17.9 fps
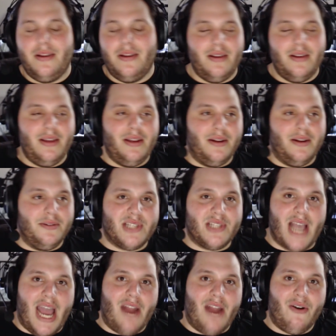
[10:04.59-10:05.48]
you know,
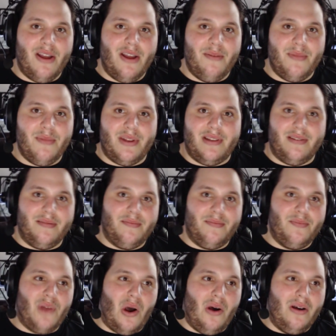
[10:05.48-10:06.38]
Skyrim and
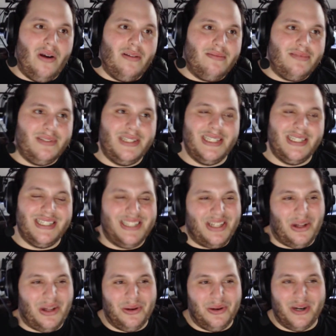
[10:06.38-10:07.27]

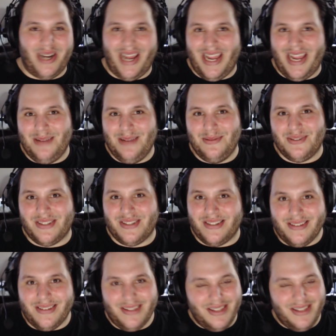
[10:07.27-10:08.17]
older games
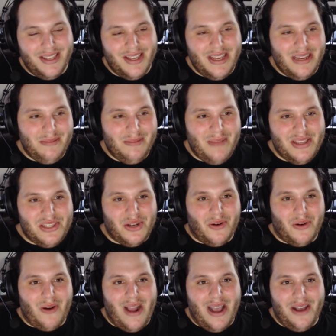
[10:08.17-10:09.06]
and messing
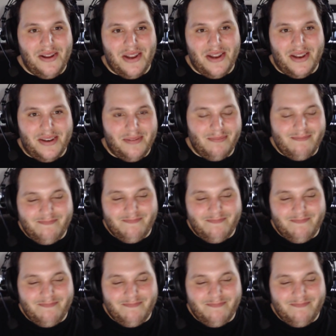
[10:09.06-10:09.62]
around, and